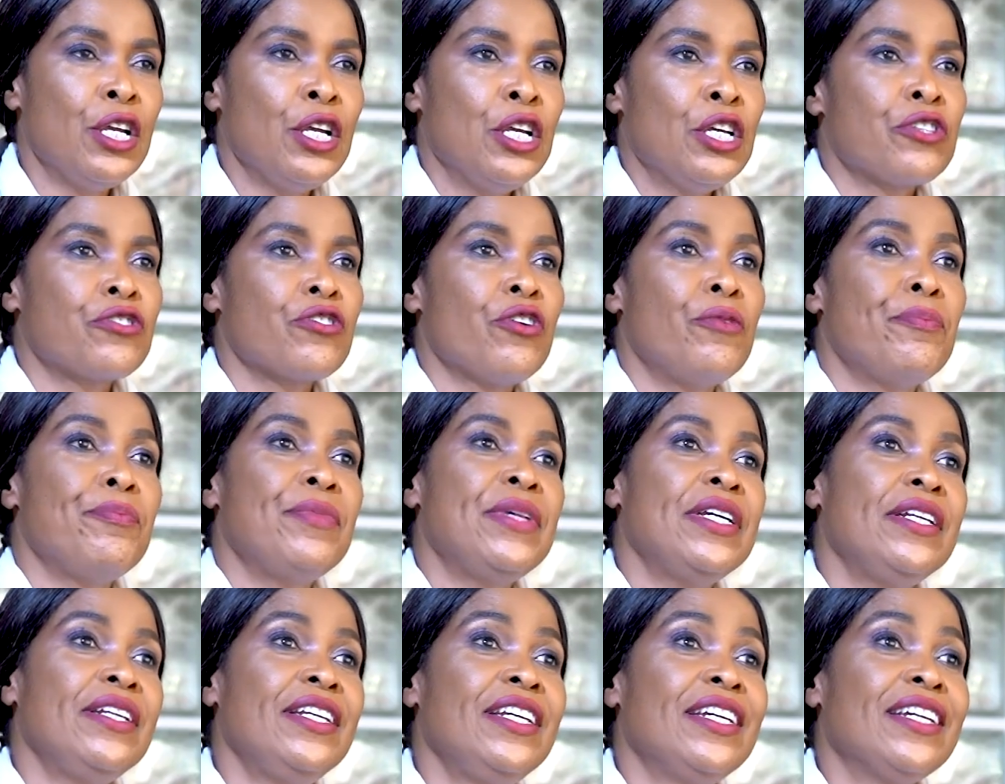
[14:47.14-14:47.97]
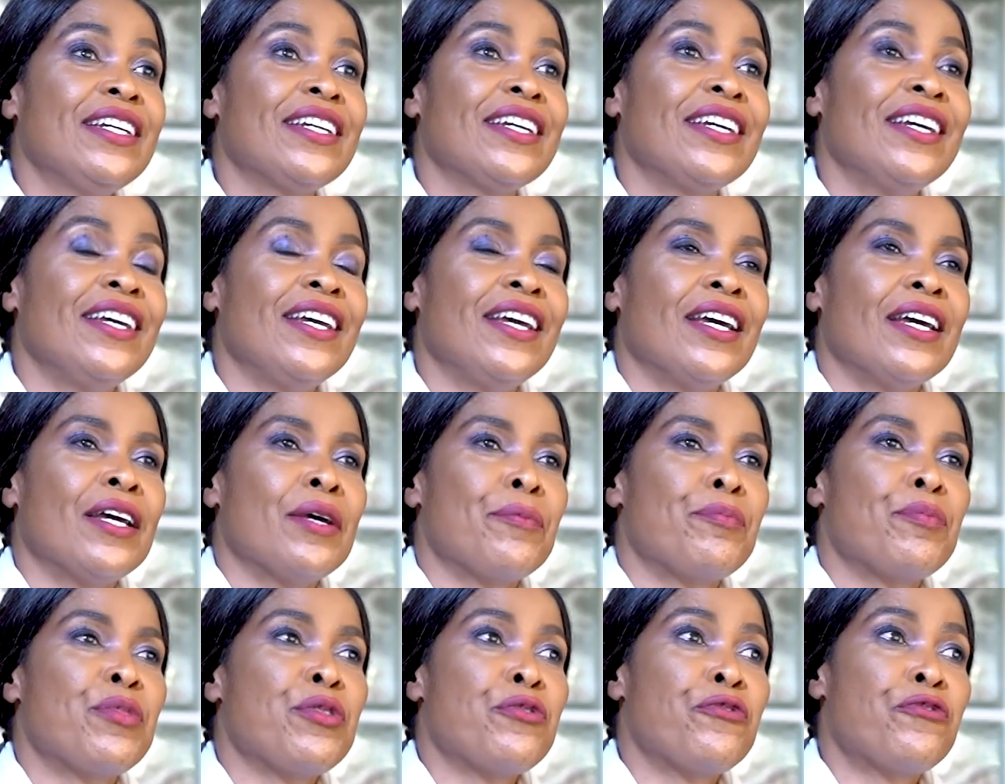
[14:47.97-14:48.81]
So meaning,
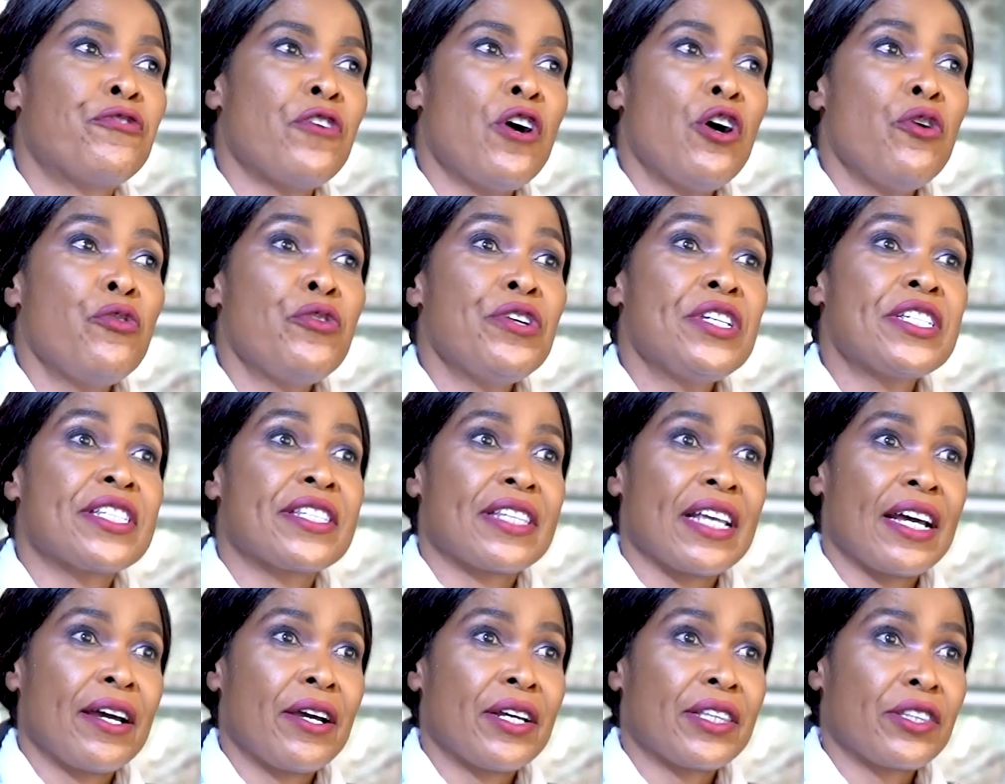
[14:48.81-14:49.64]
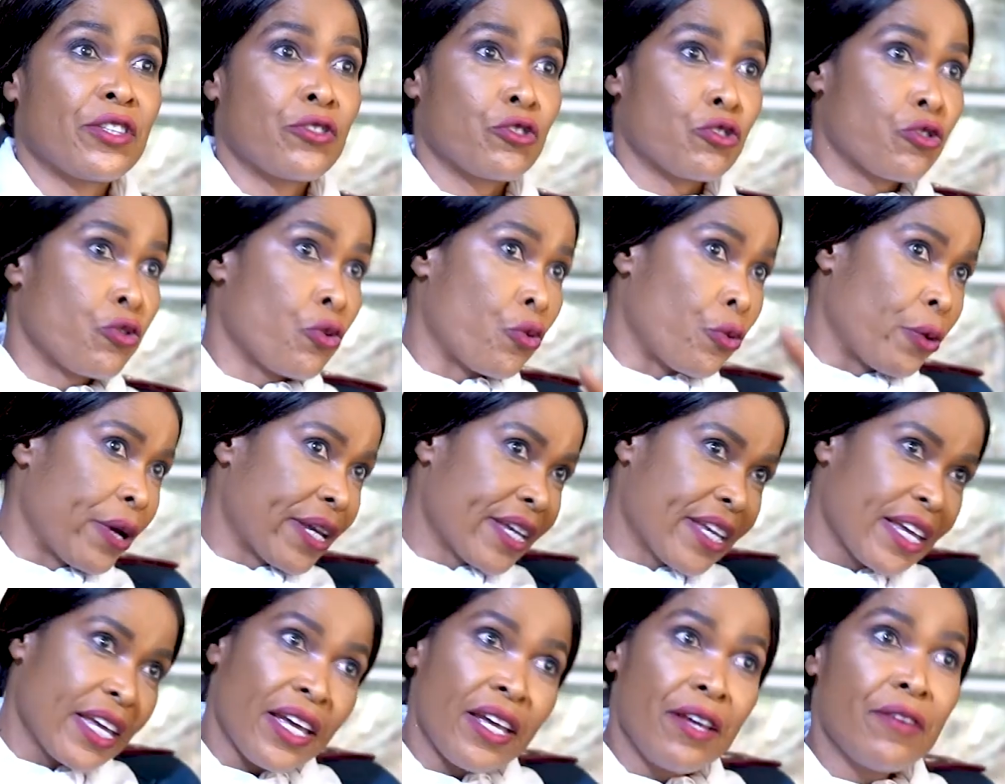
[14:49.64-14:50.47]
before we start to work
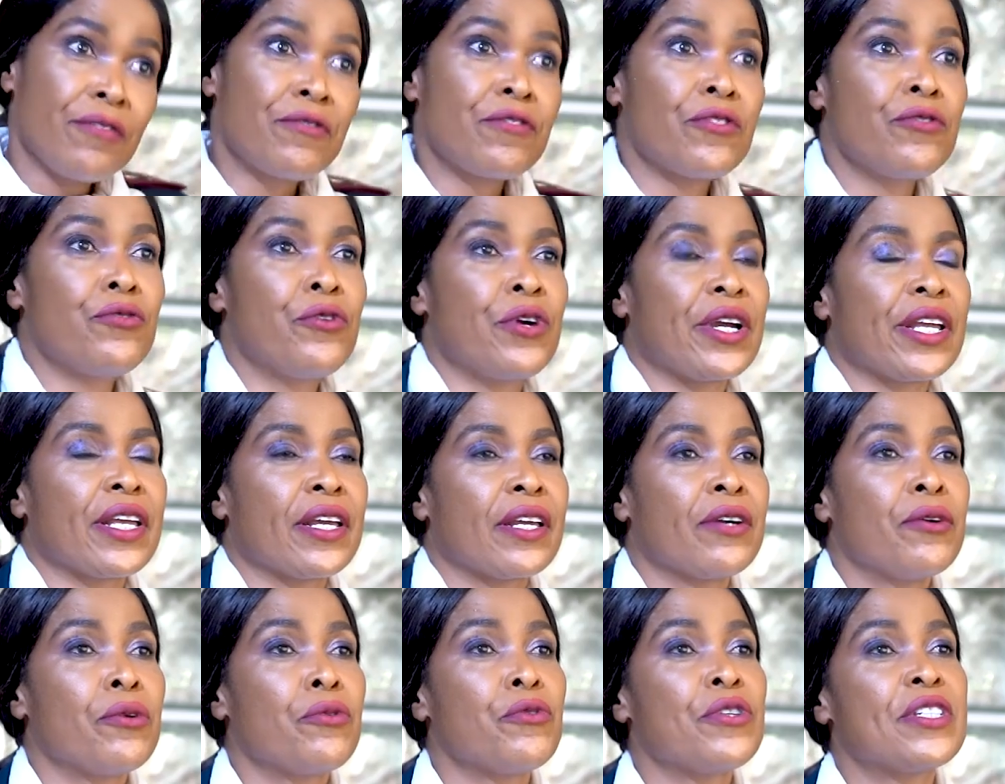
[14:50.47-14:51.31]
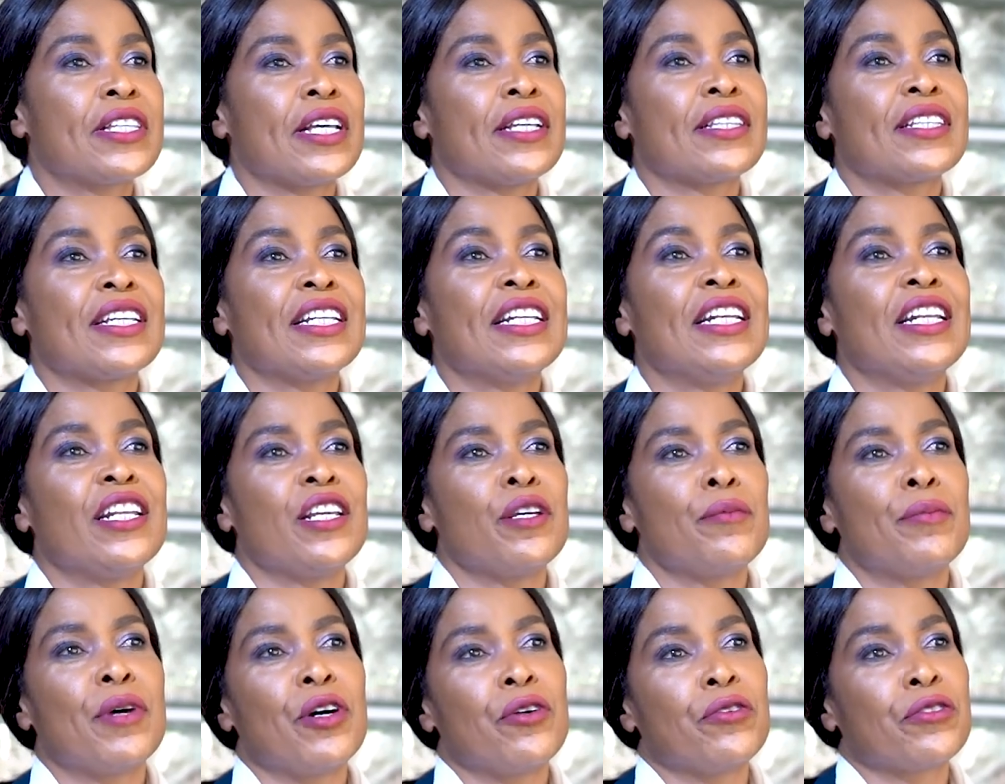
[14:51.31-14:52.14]
everywhere, we start in
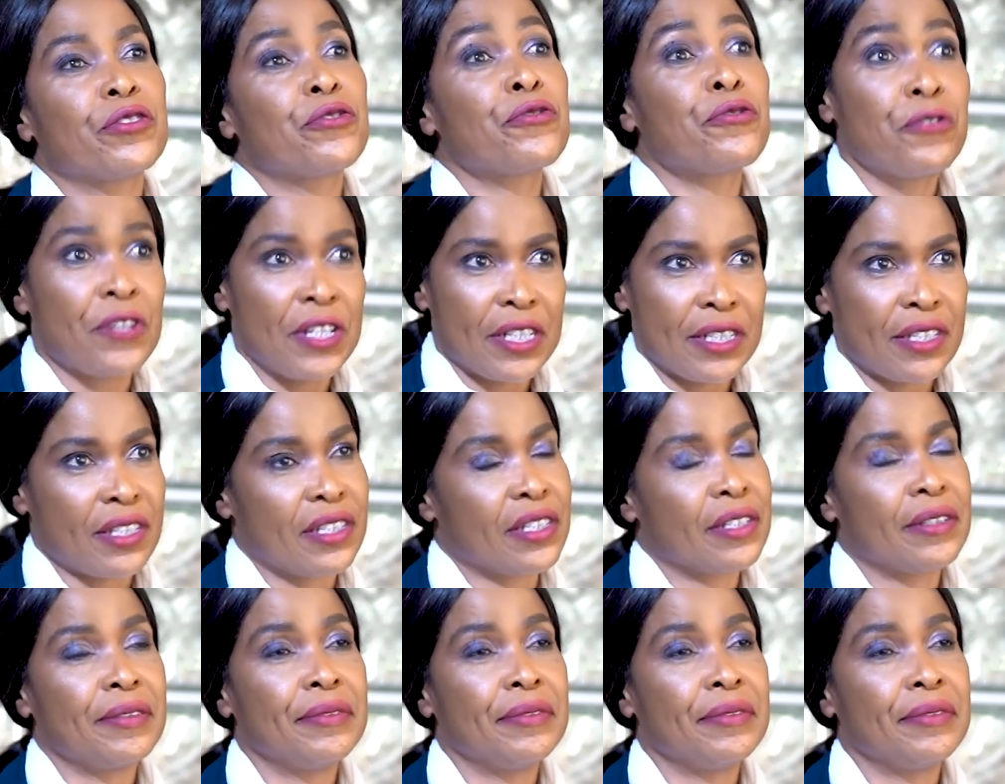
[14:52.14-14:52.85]
labor ward first.